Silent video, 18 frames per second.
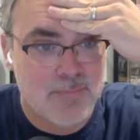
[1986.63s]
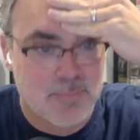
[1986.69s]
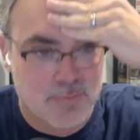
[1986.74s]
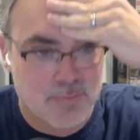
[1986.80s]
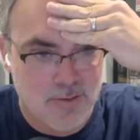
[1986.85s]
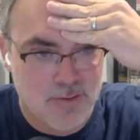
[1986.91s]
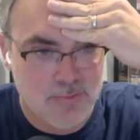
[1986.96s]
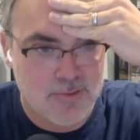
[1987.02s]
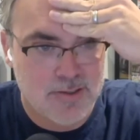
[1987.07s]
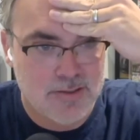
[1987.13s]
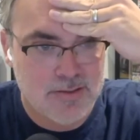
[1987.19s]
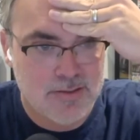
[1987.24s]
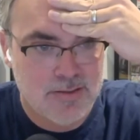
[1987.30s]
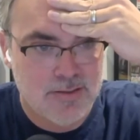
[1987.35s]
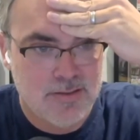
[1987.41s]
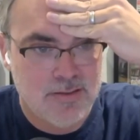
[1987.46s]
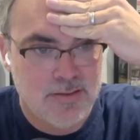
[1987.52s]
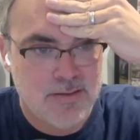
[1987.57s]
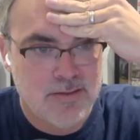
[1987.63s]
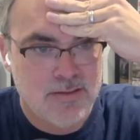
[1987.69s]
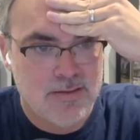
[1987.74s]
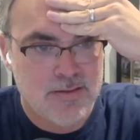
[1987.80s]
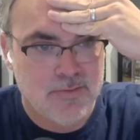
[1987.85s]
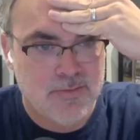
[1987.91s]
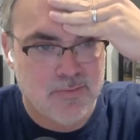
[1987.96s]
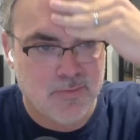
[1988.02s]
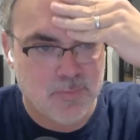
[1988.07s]
broke
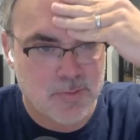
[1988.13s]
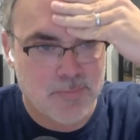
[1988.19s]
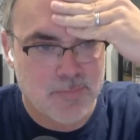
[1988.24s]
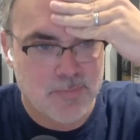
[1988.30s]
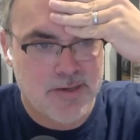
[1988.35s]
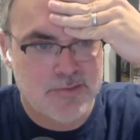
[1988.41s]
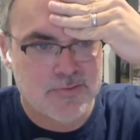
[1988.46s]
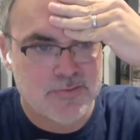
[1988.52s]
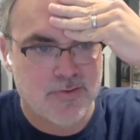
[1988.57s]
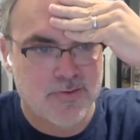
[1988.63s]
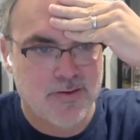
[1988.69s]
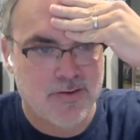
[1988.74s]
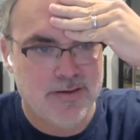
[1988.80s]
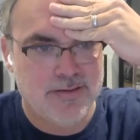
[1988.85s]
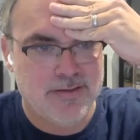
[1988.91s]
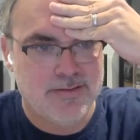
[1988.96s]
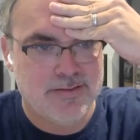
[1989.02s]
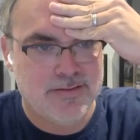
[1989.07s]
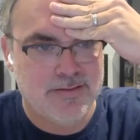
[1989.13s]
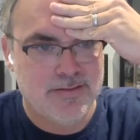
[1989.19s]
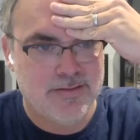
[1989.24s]
Super Metroid.